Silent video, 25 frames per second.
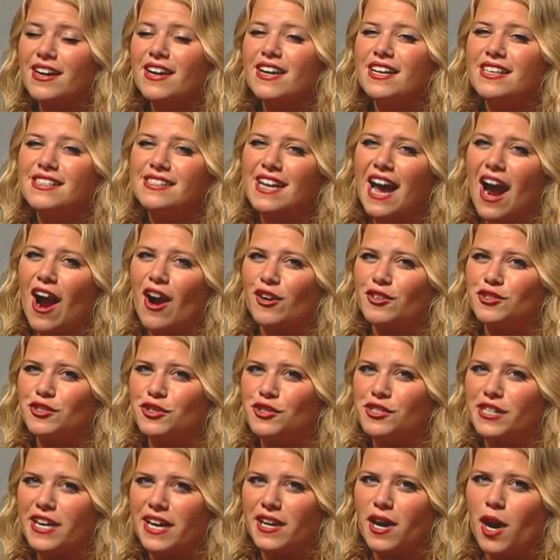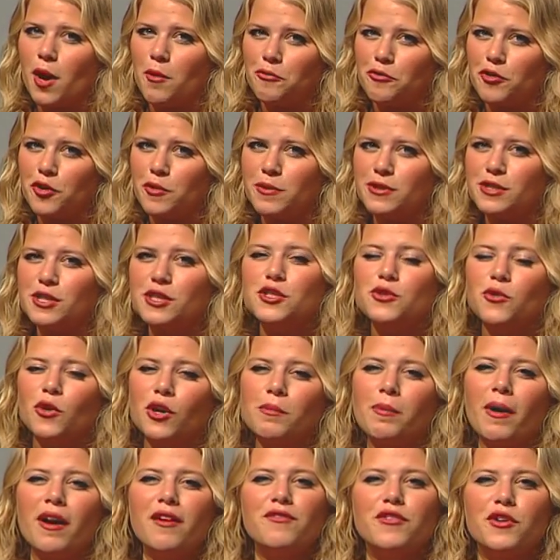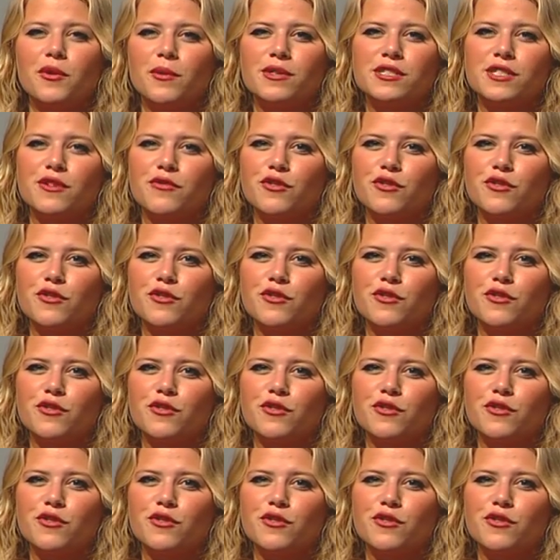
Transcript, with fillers: His character, Dan Humphrey, was adored by viewers